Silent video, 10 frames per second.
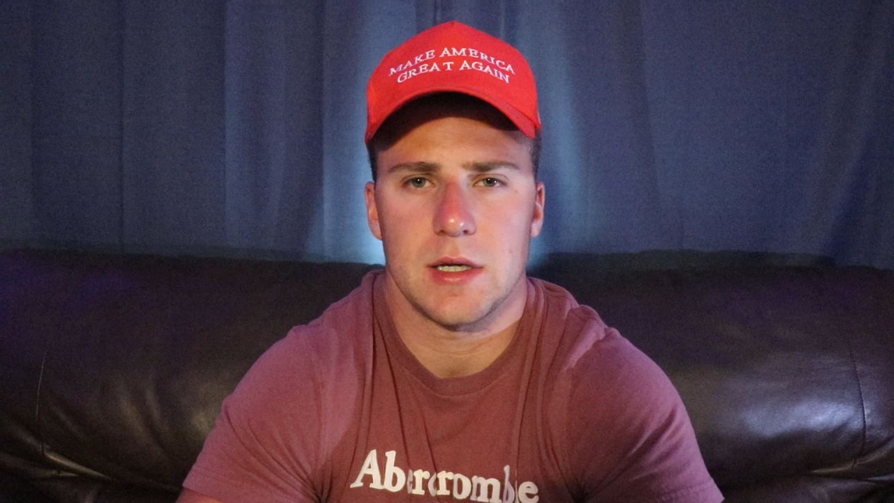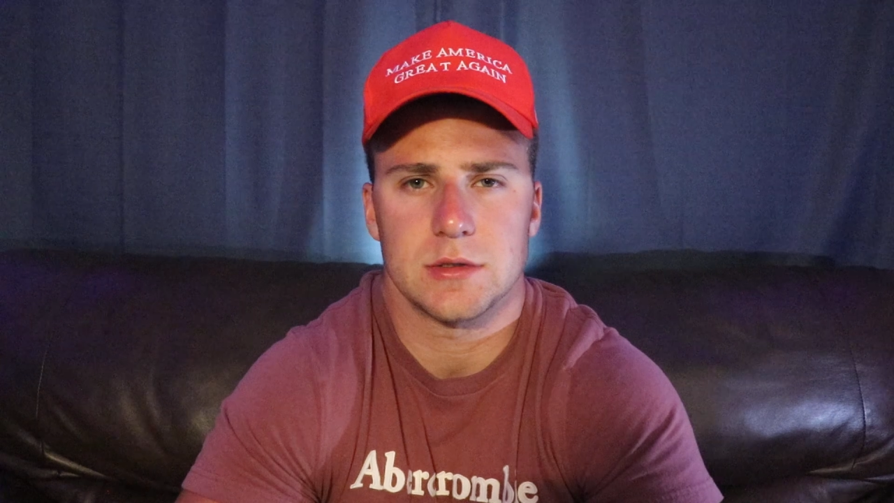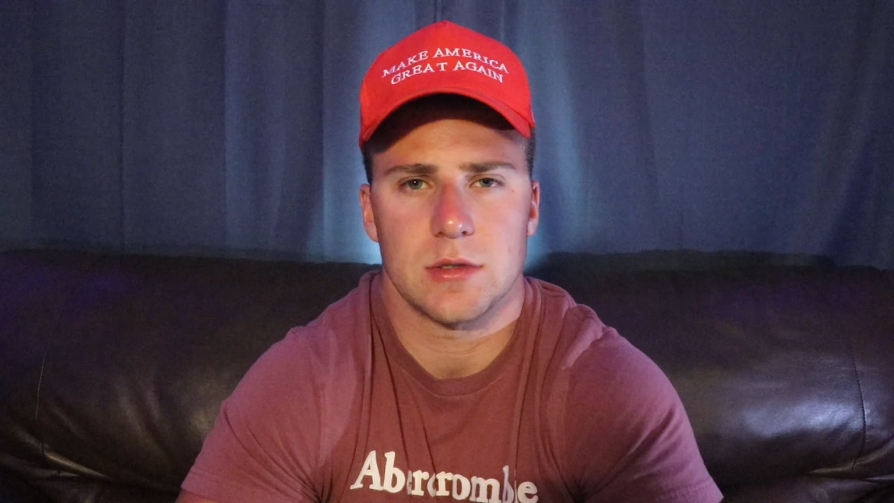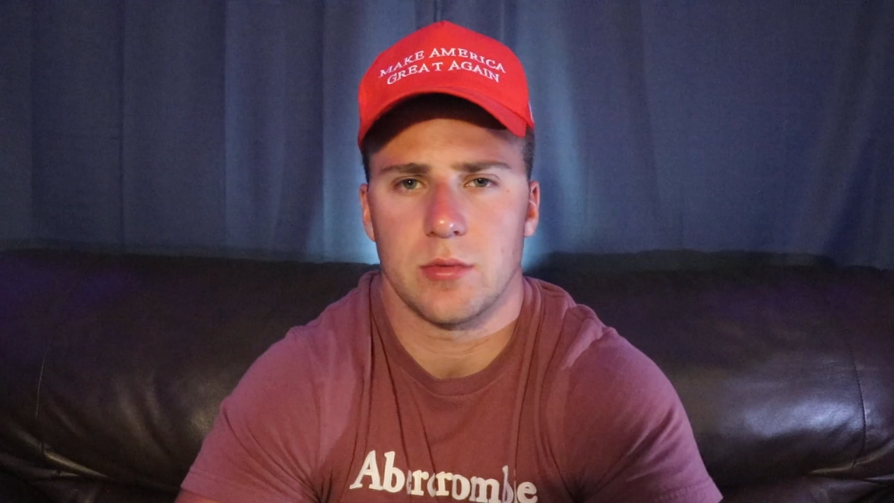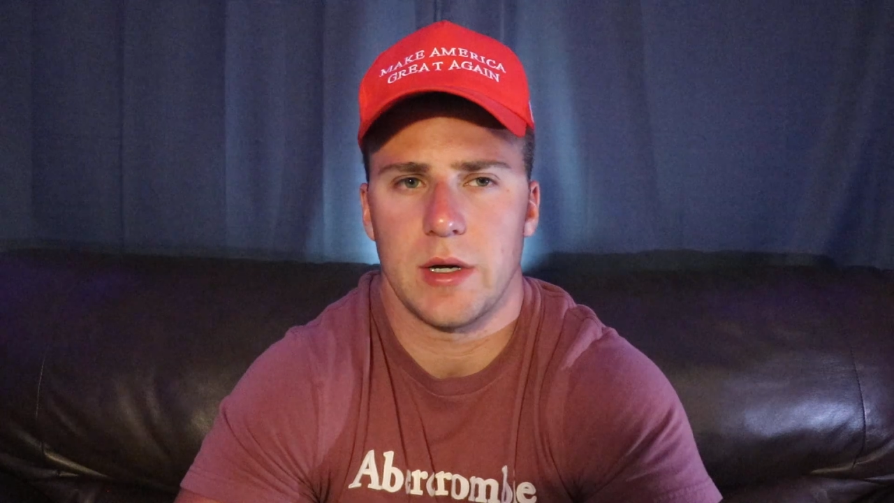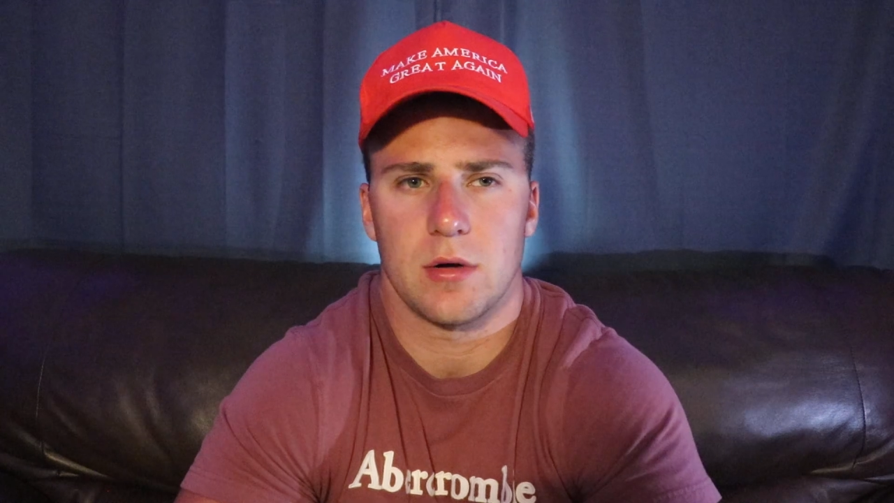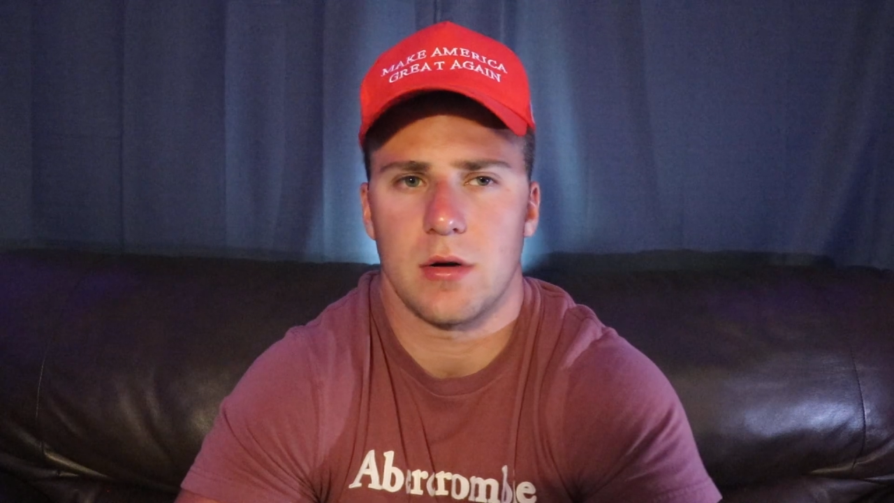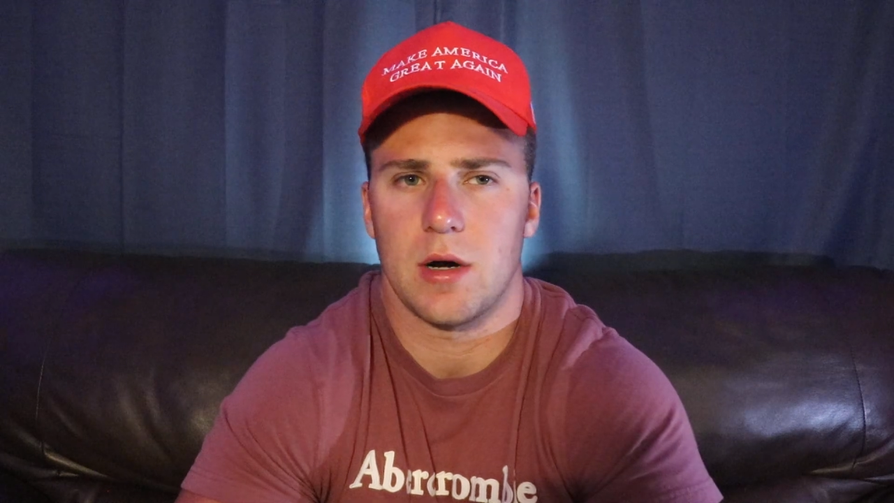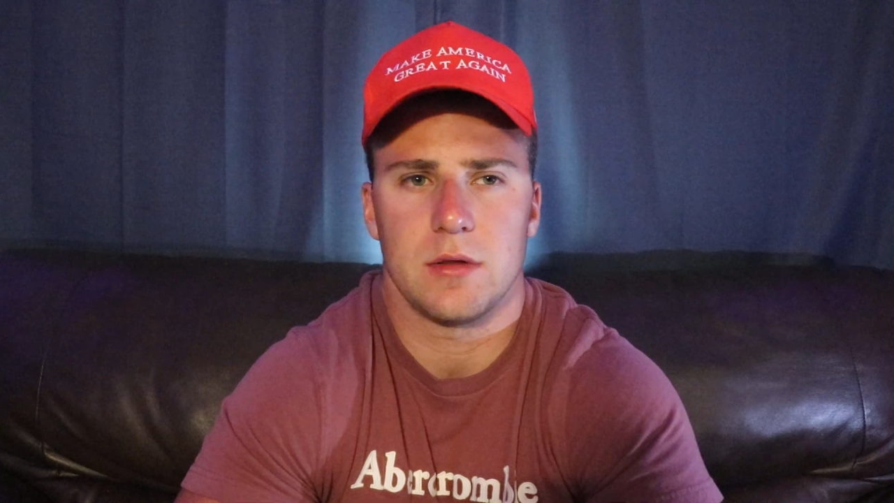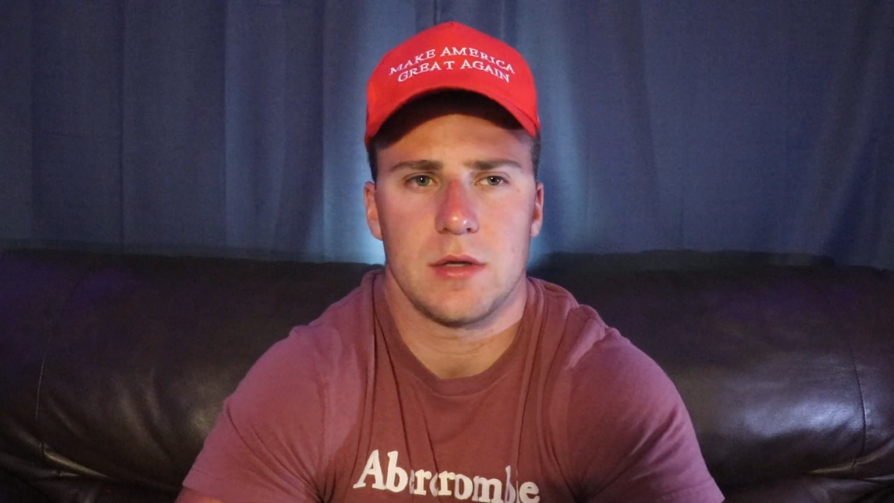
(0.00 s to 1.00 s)
things are weird
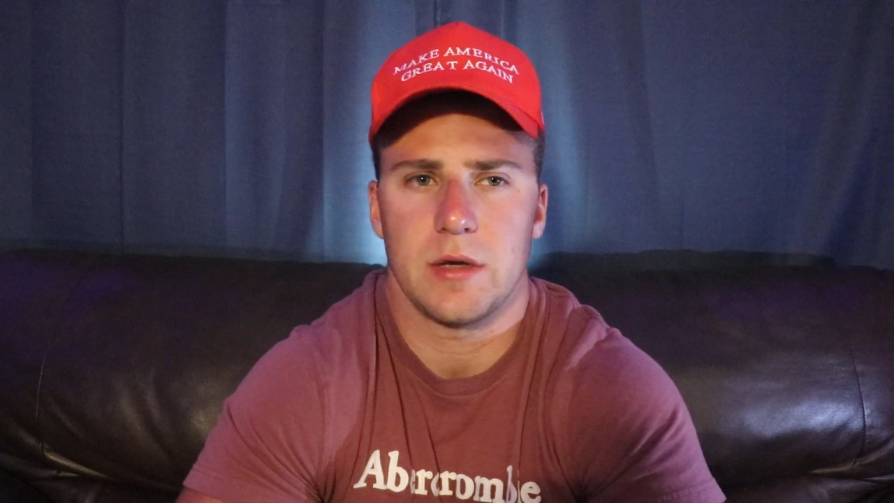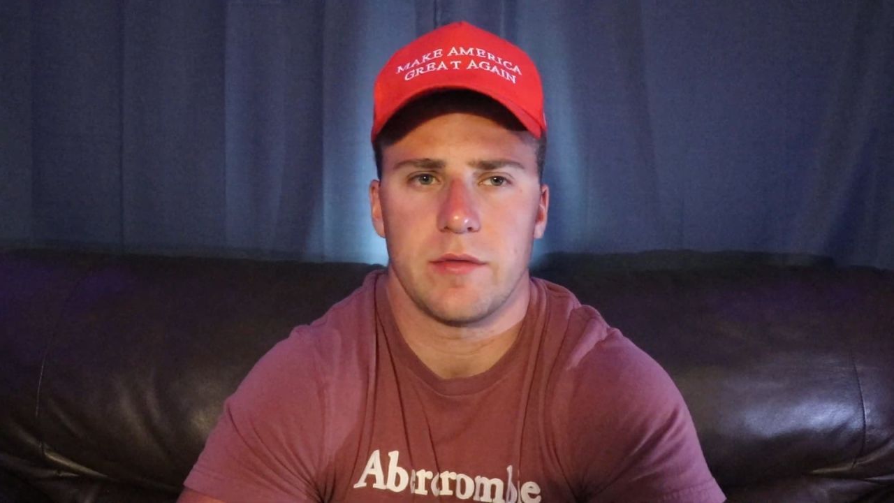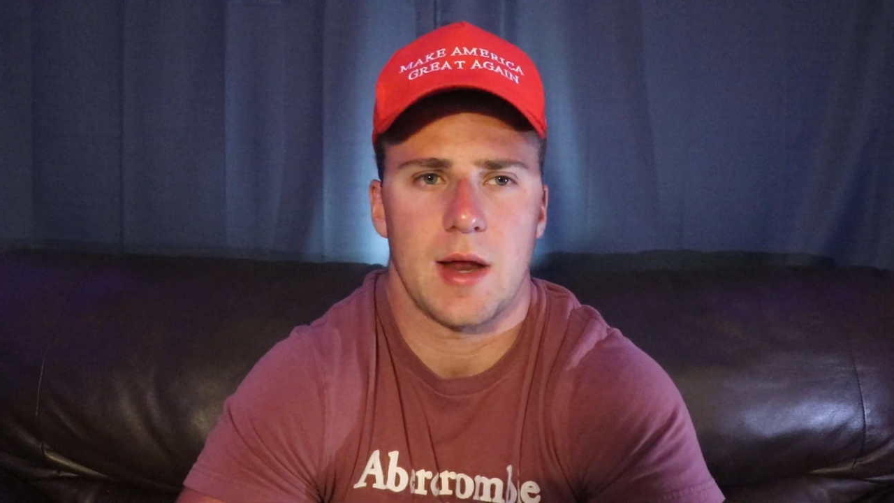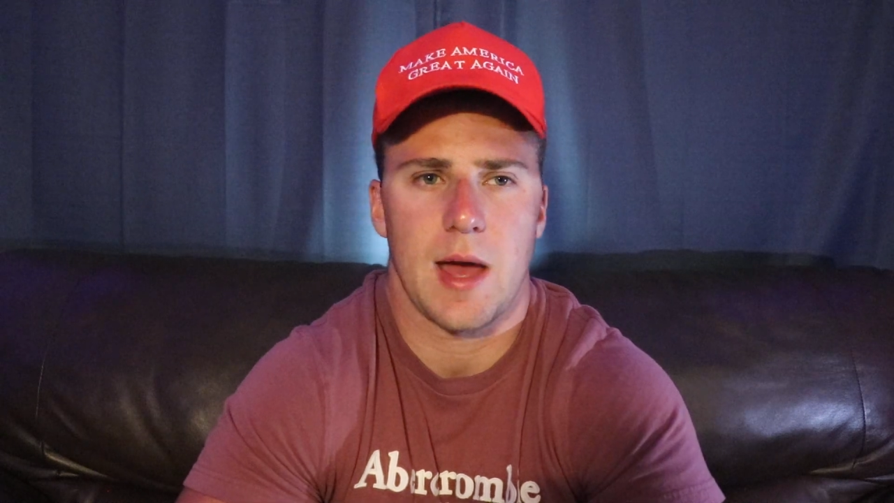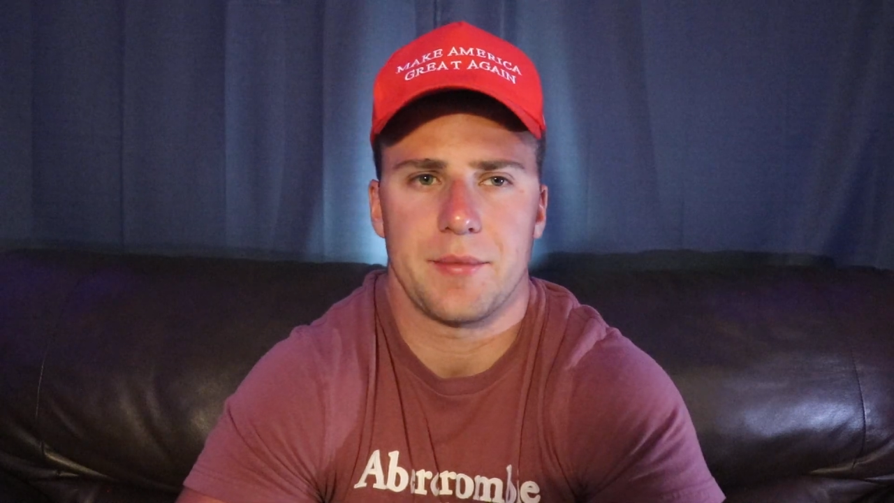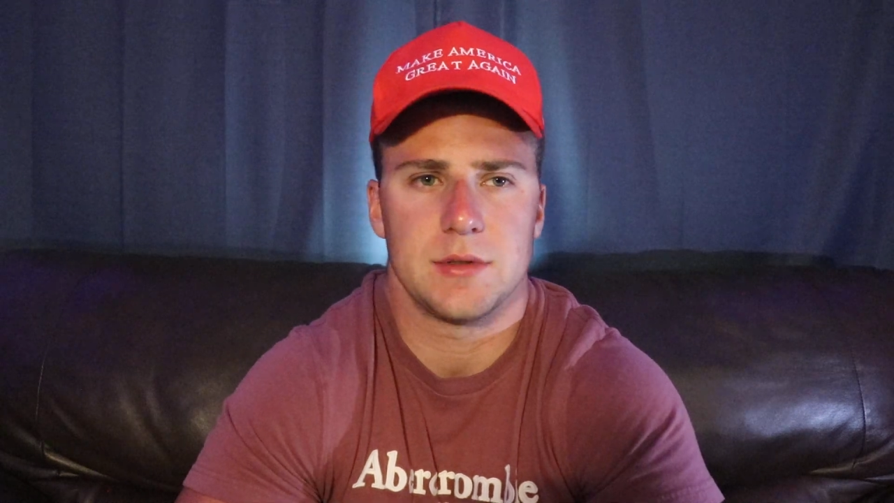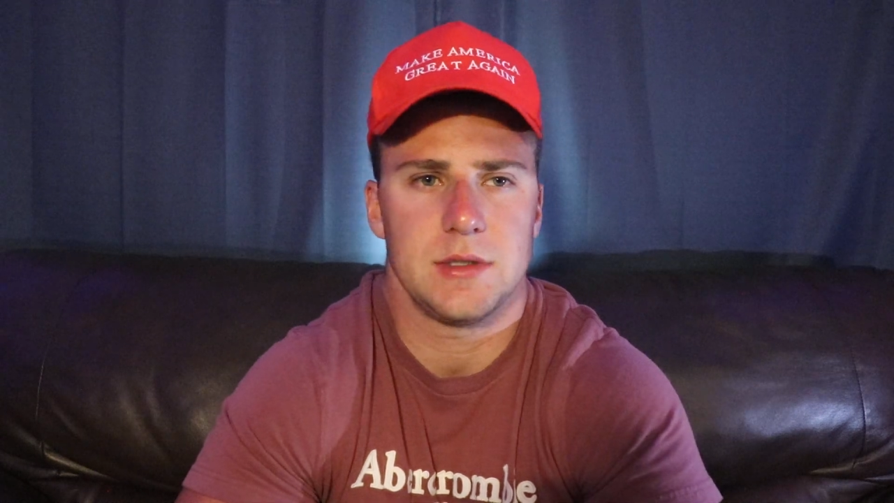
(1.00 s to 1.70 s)
or anything even happened.